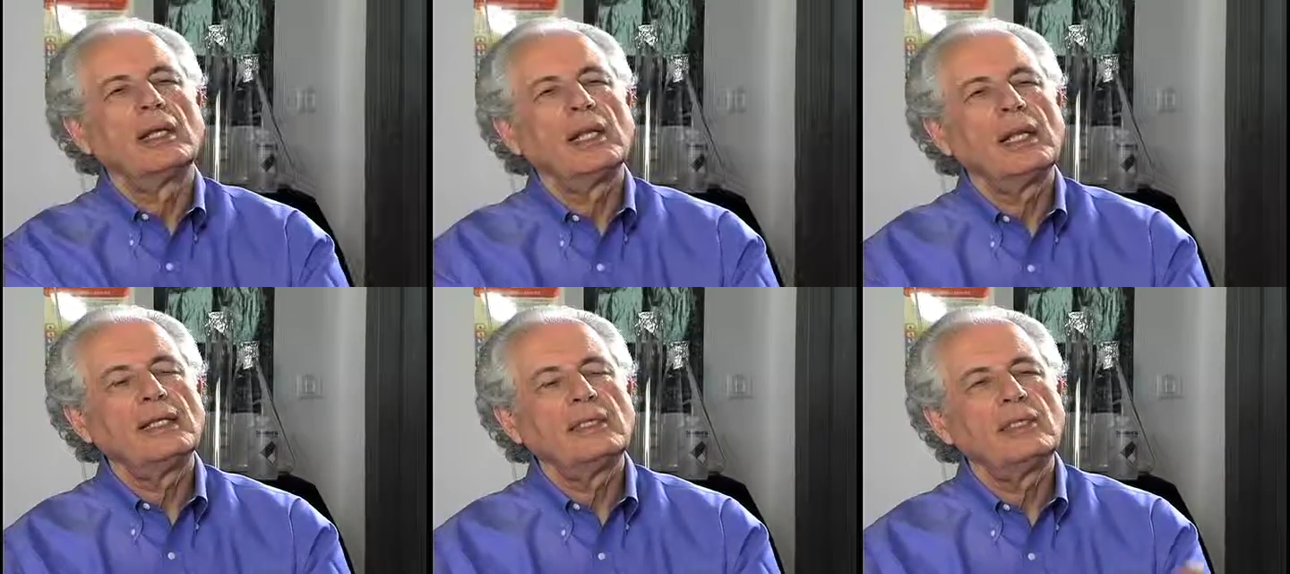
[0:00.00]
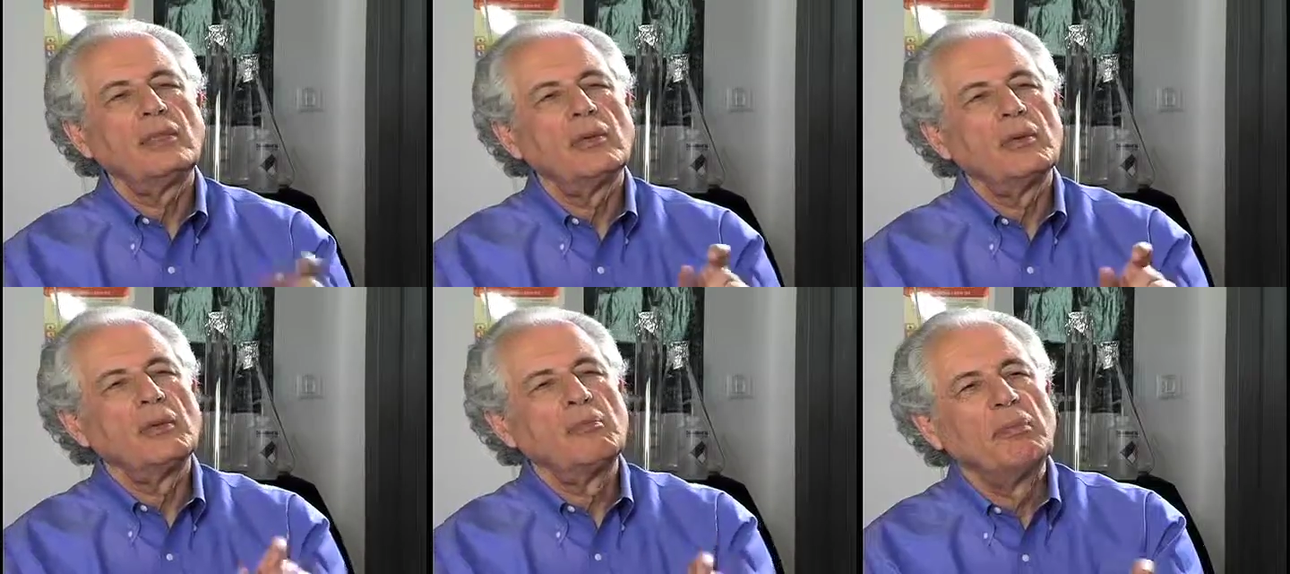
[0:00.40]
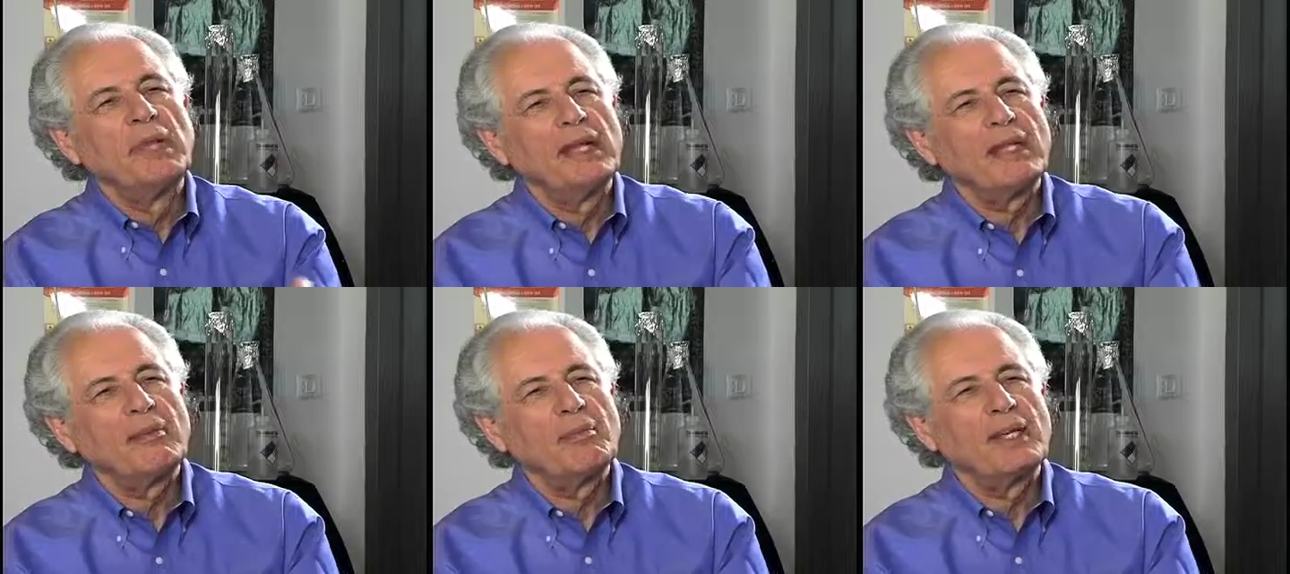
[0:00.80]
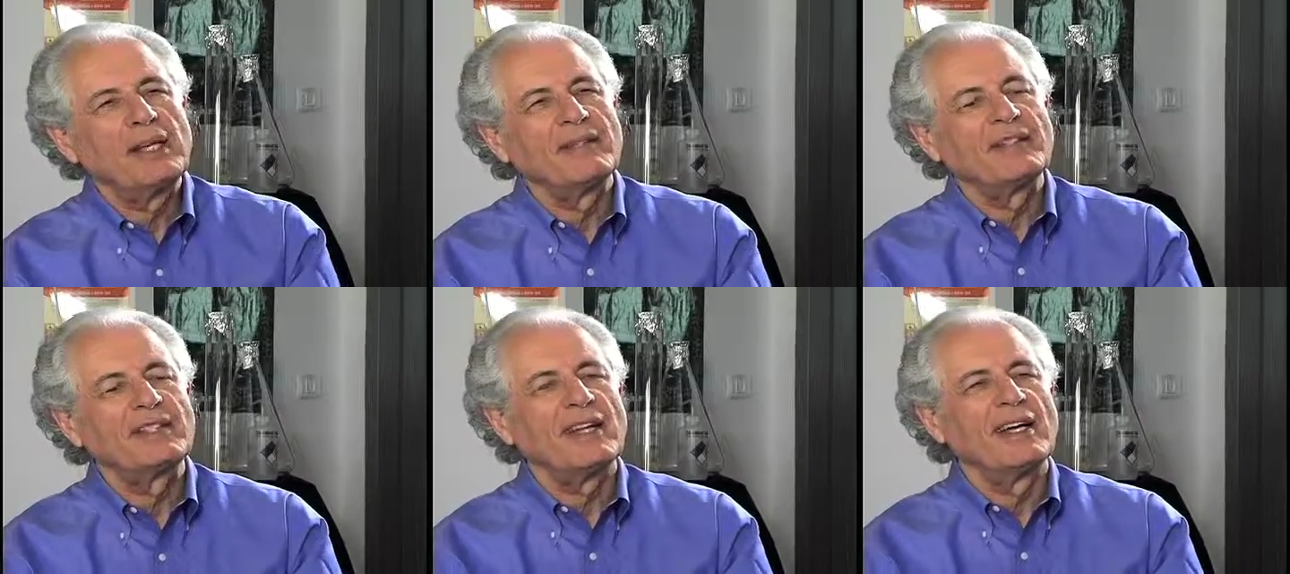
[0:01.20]
let's do a little bit
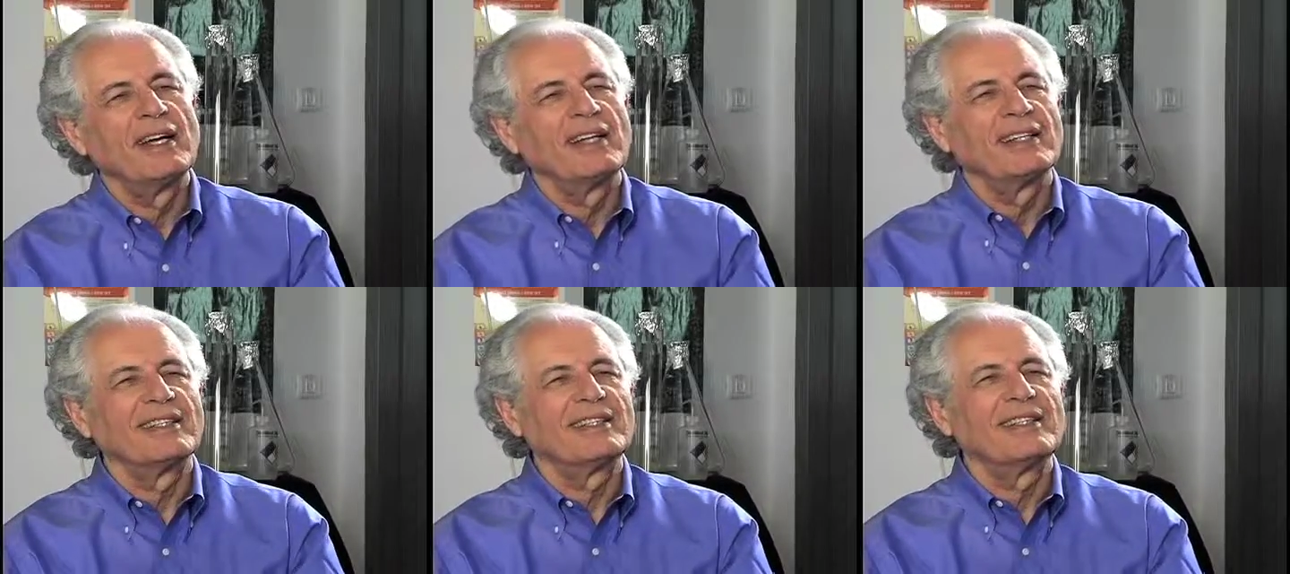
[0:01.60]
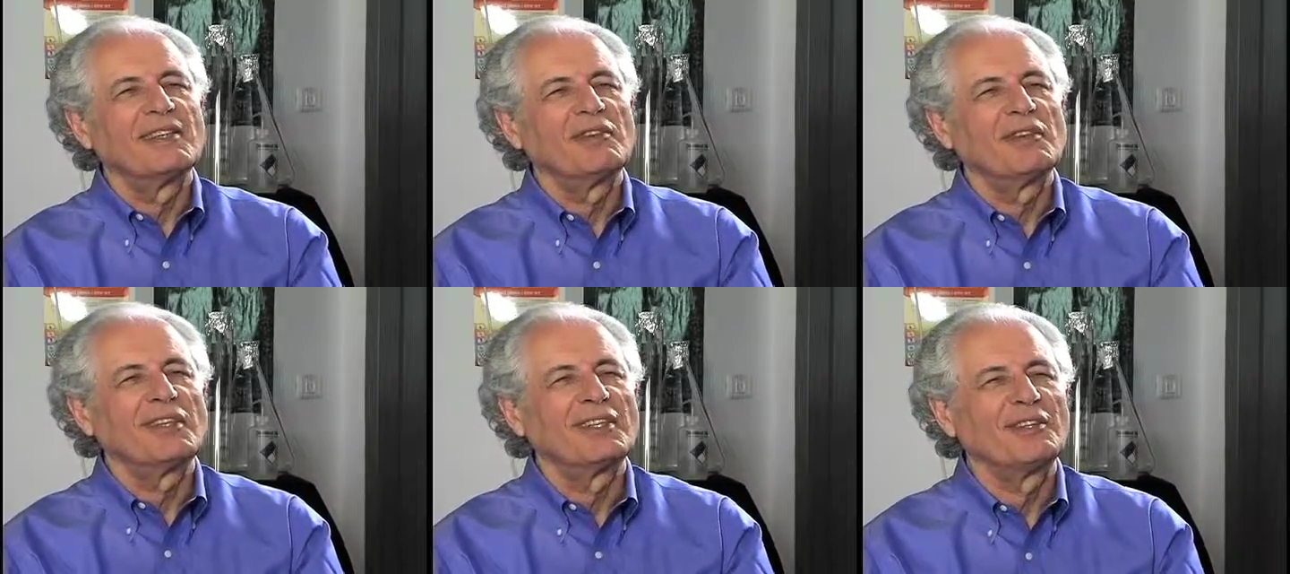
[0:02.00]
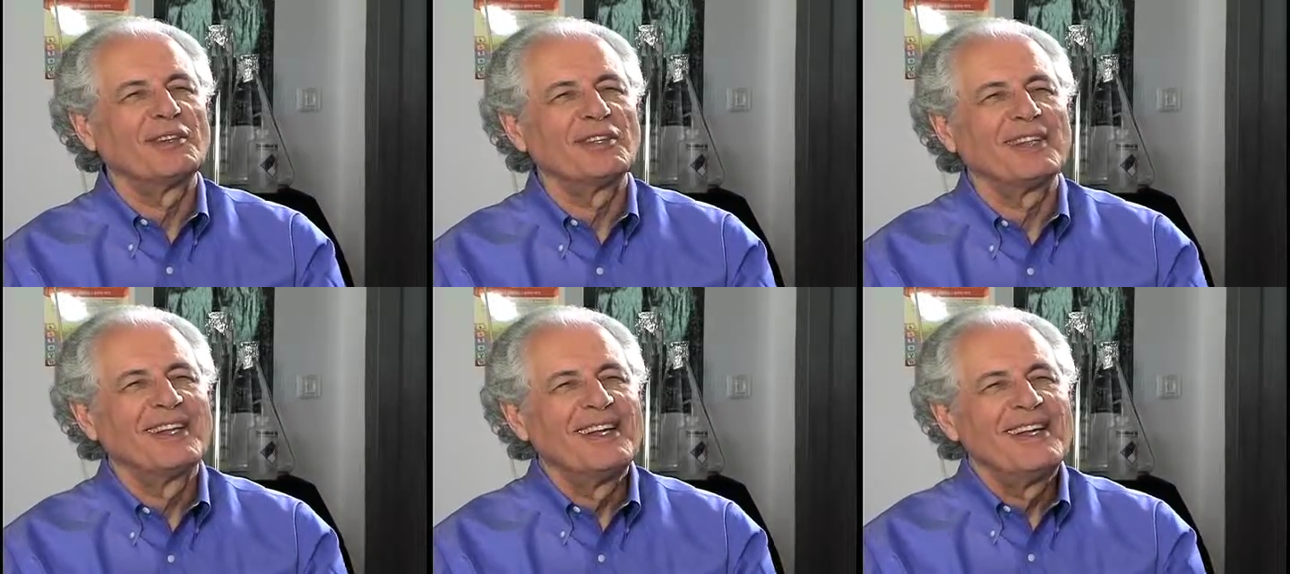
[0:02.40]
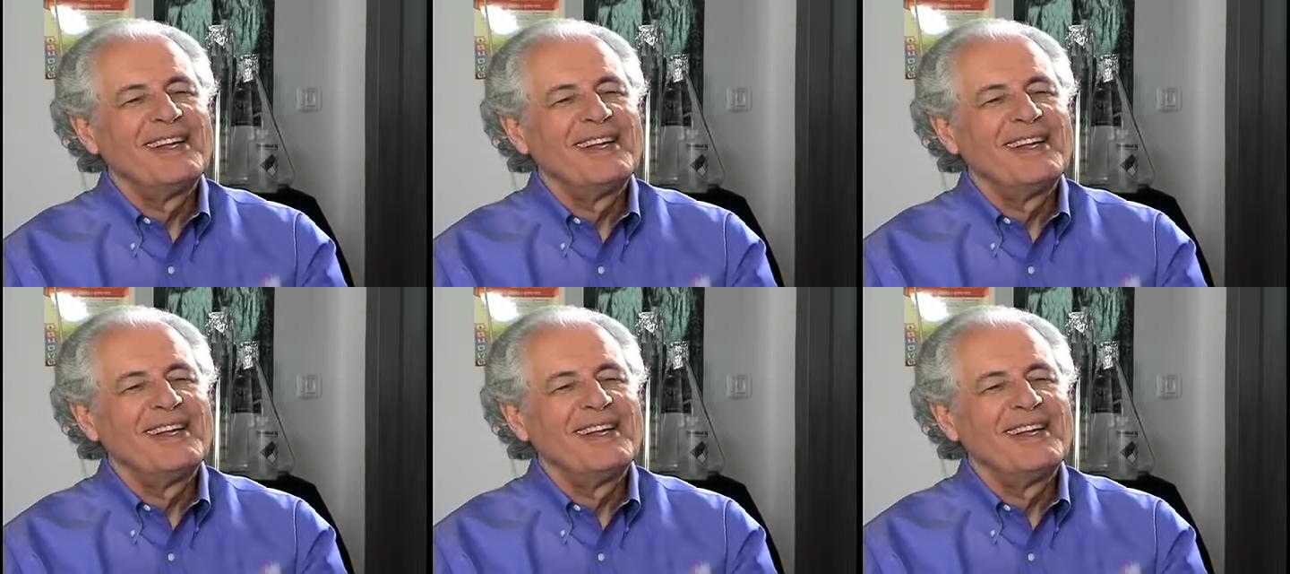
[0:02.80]
of science, see if we can do it.